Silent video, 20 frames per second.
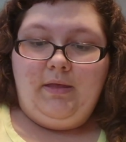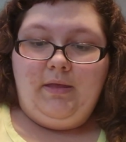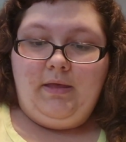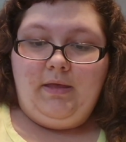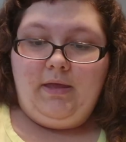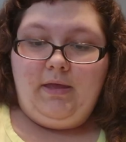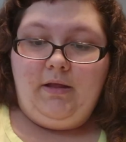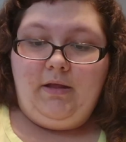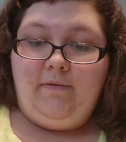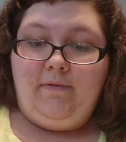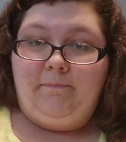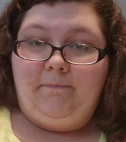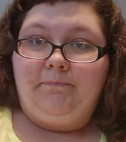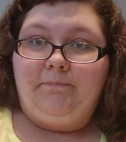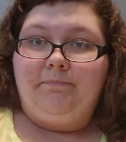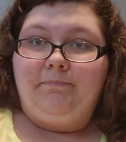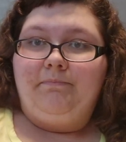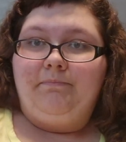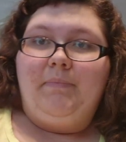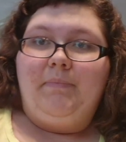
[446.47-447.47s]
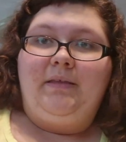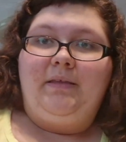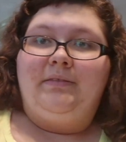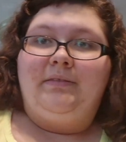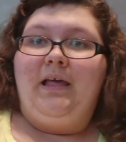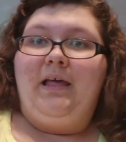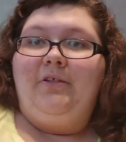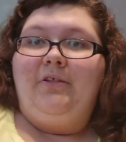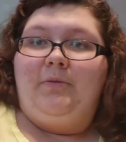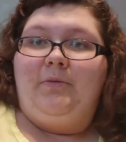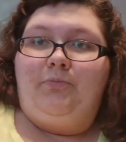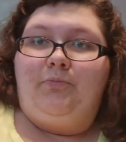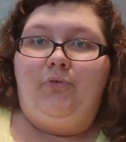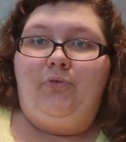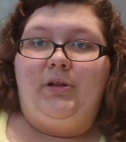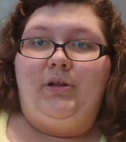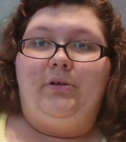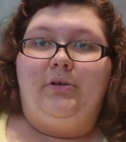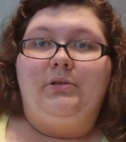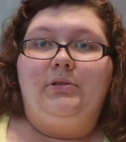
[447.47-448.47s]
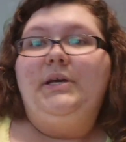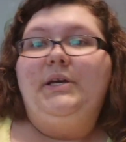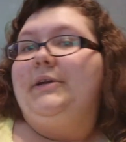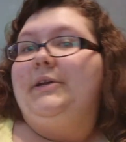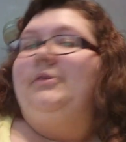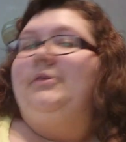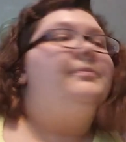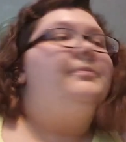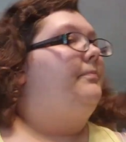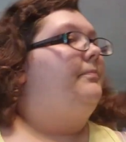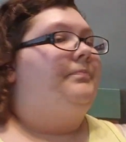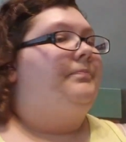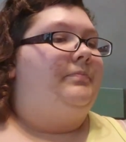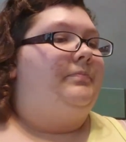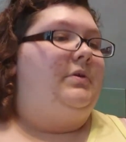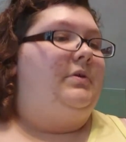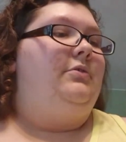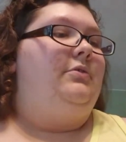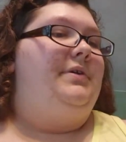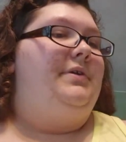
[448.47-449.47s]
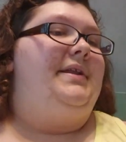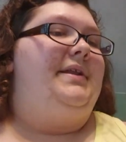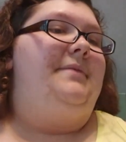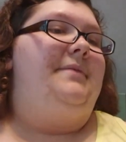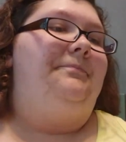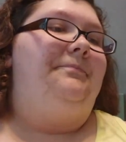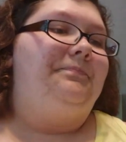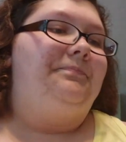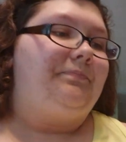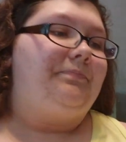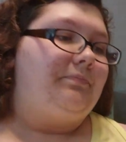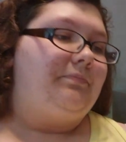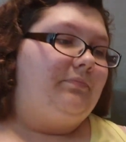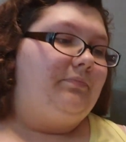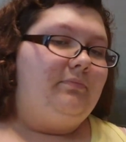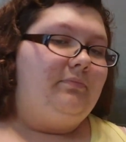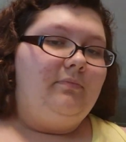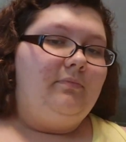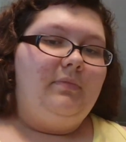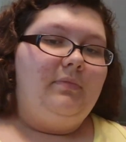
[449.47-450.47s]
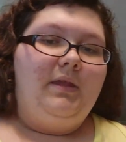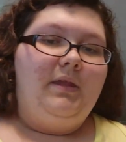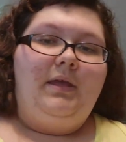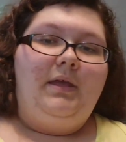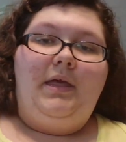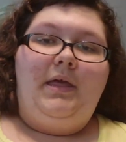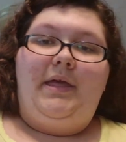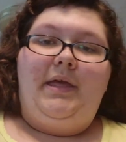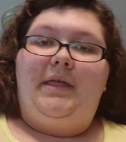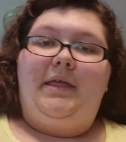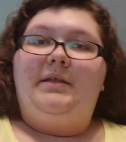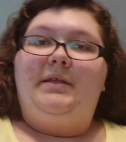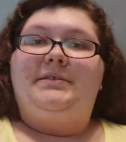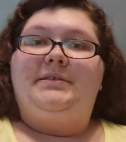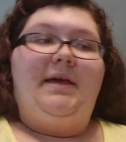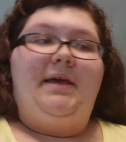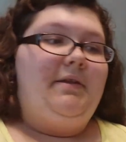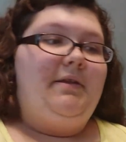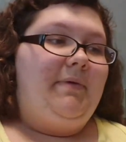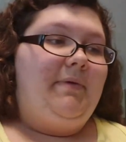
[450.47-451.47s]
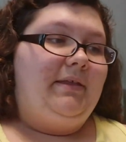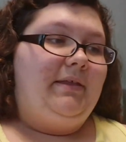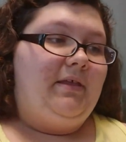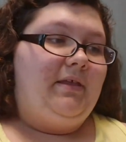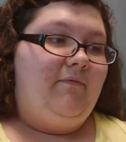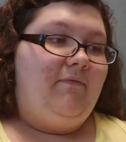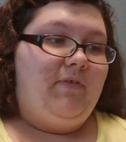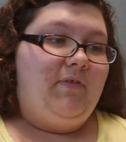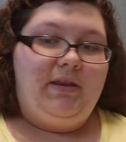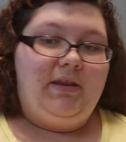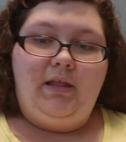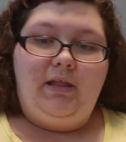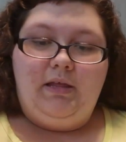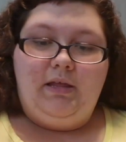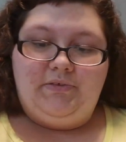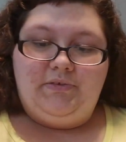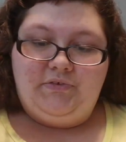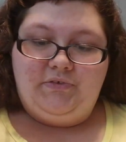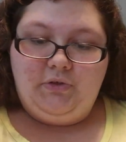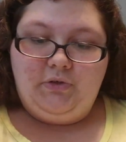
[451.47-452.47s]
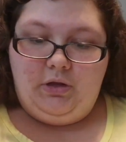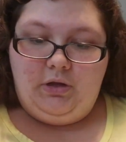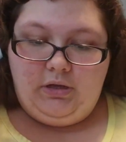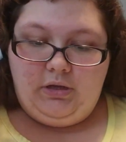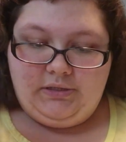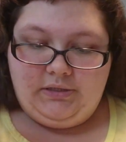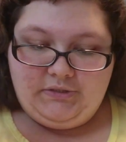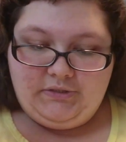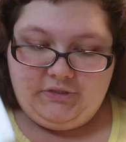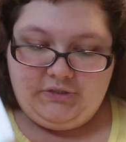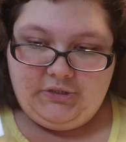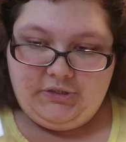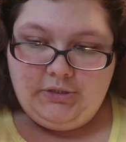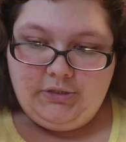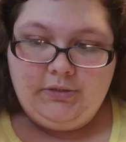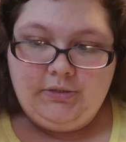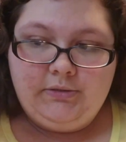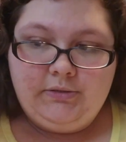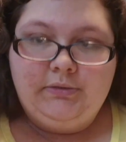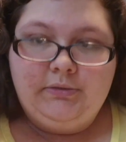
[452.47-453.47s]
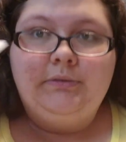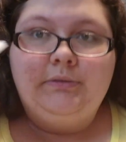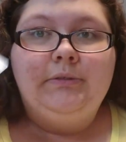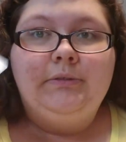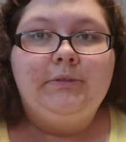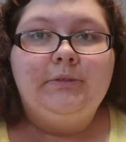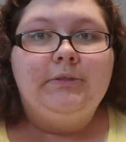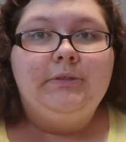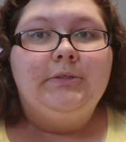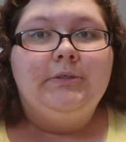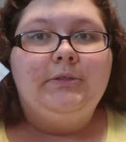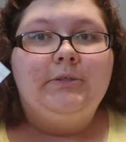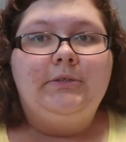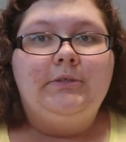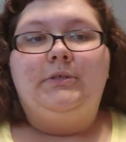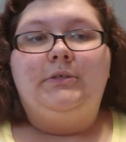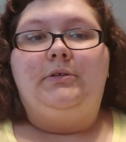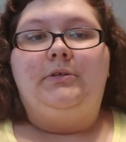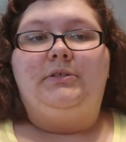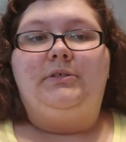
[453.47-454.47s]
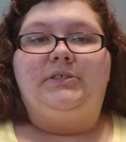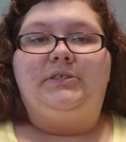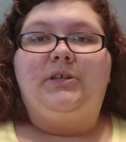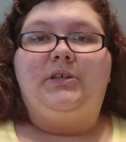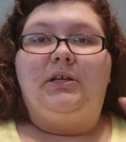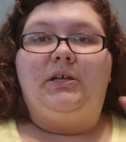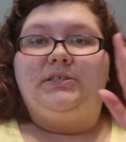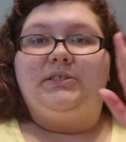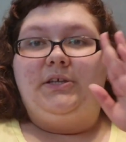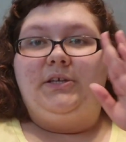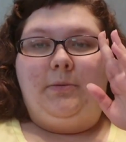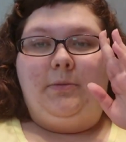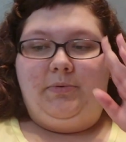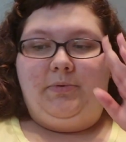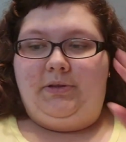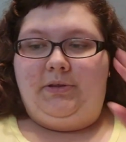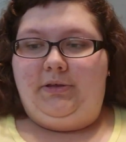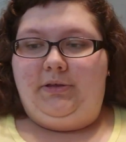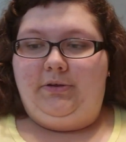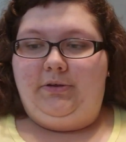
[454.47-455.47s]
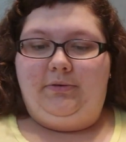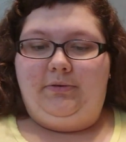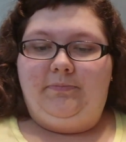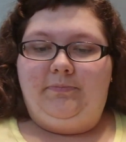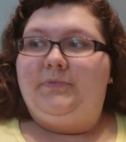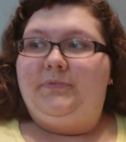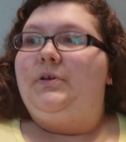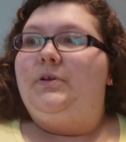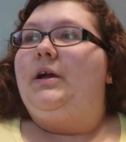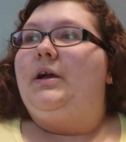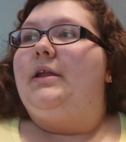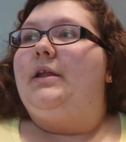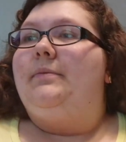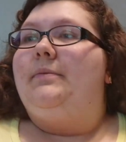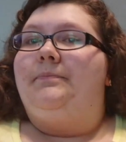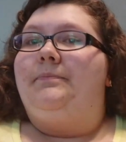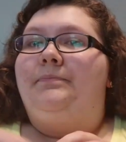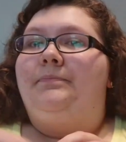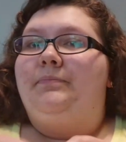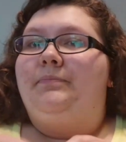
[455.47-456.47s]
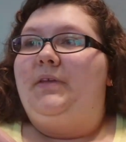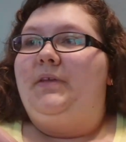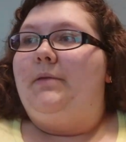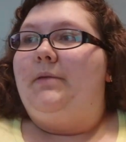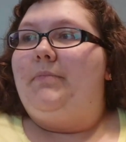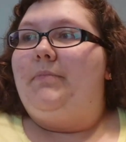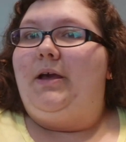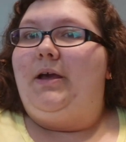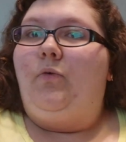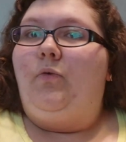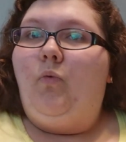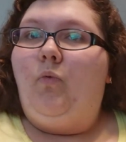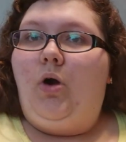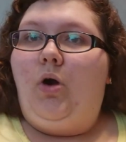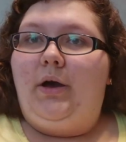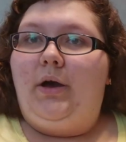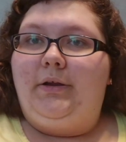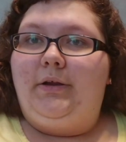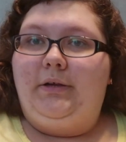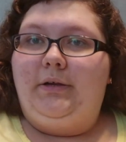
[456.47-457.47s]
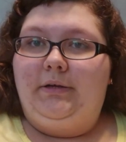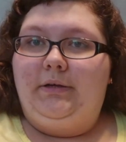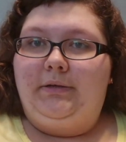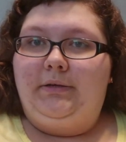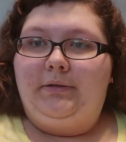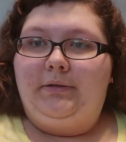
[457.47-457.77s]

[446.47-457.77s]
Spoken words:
And I'll make that look prettier later. Alrighty. And it's time to make the vanilla sauce. A little saucy up in here. So I gotta get my water.